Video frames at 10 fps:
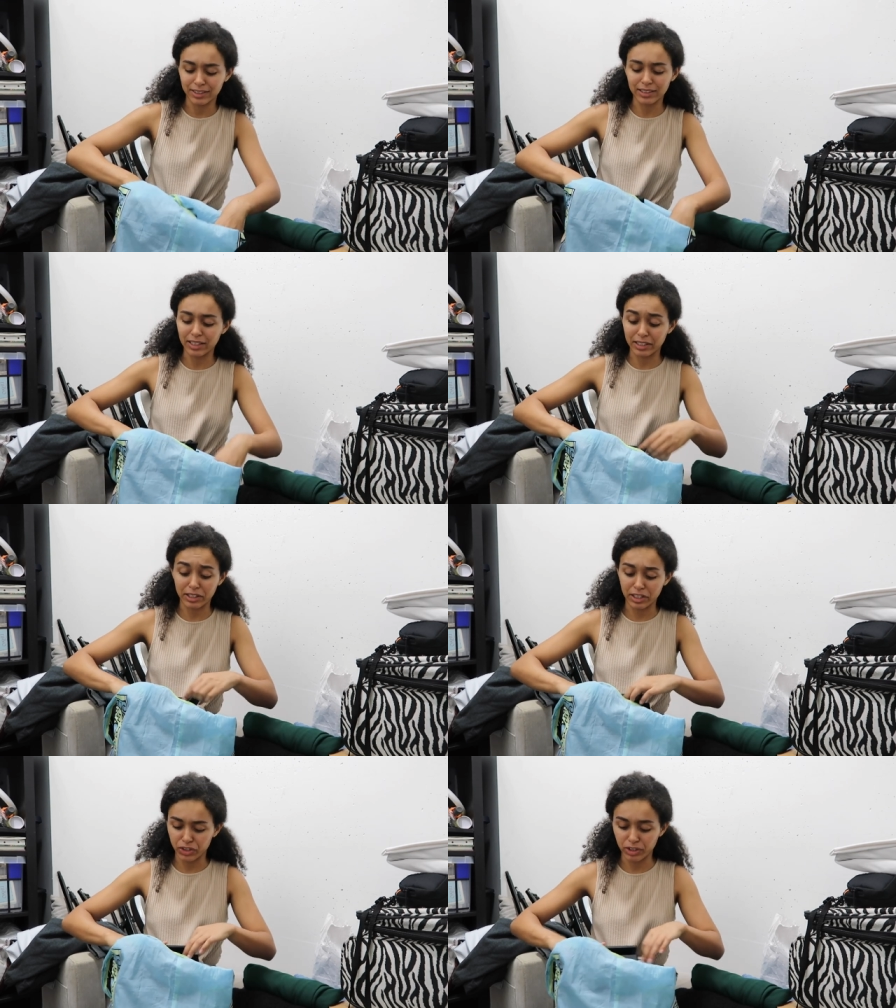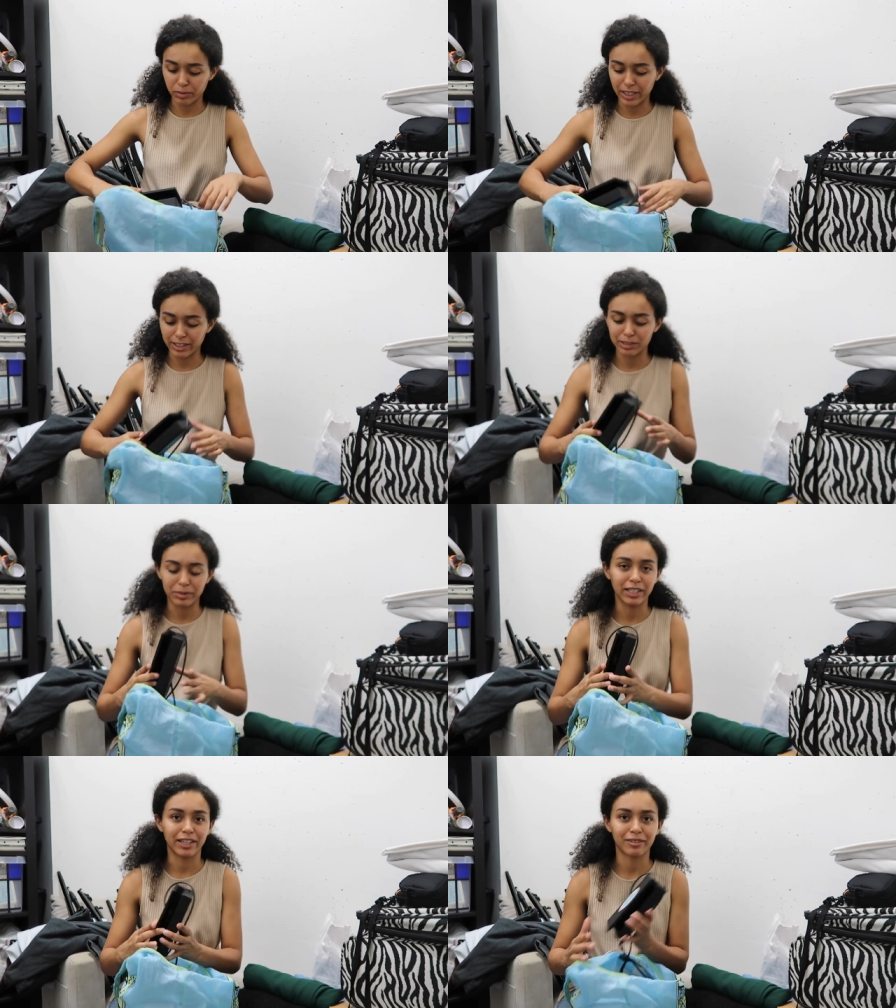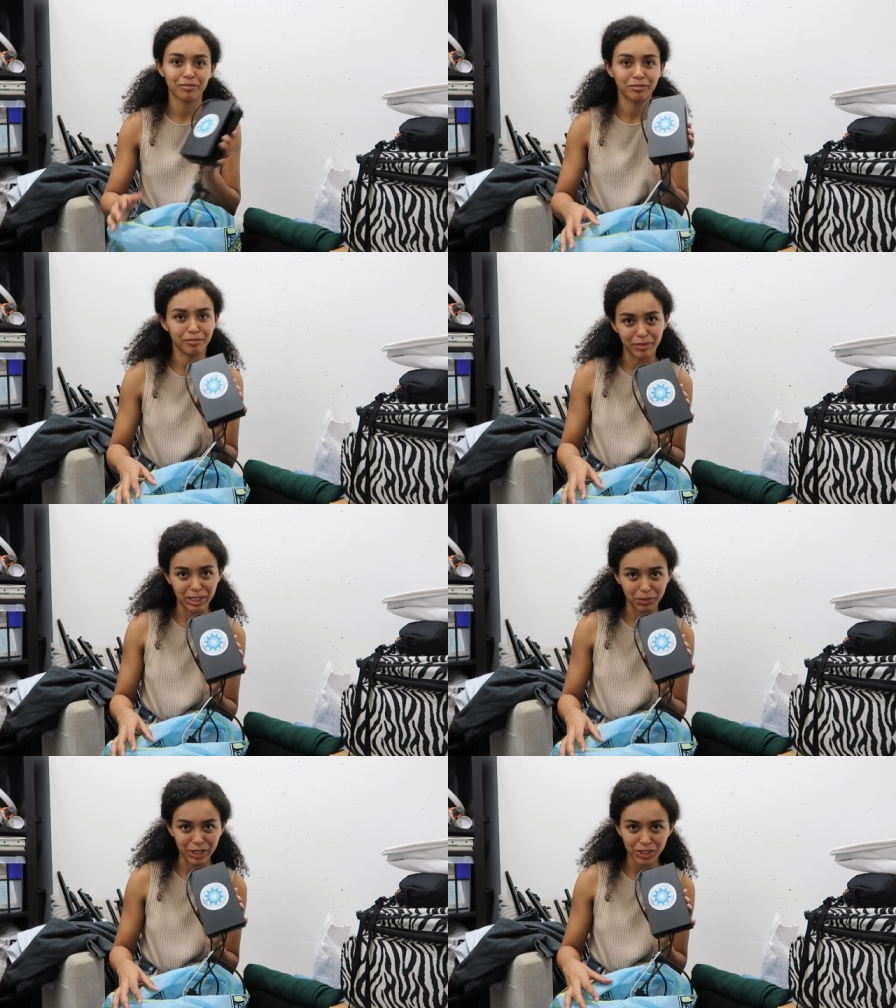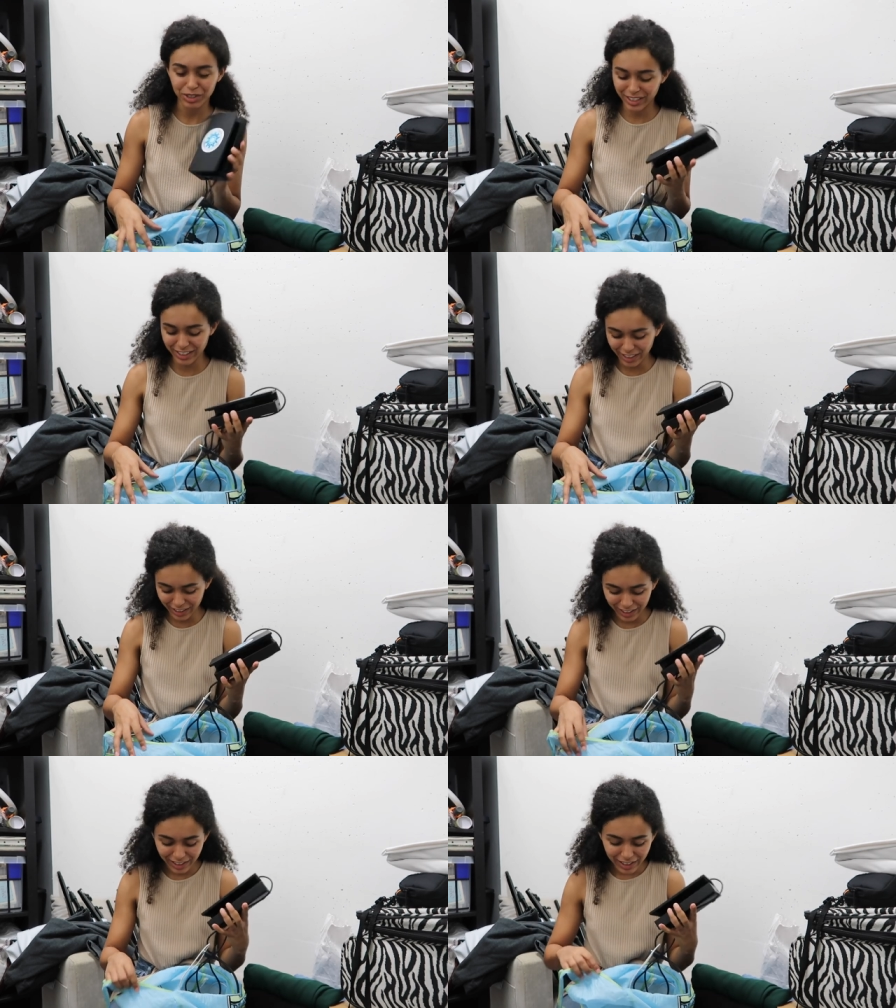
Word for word: it's not like a kitchen appliance, but like my Switch, and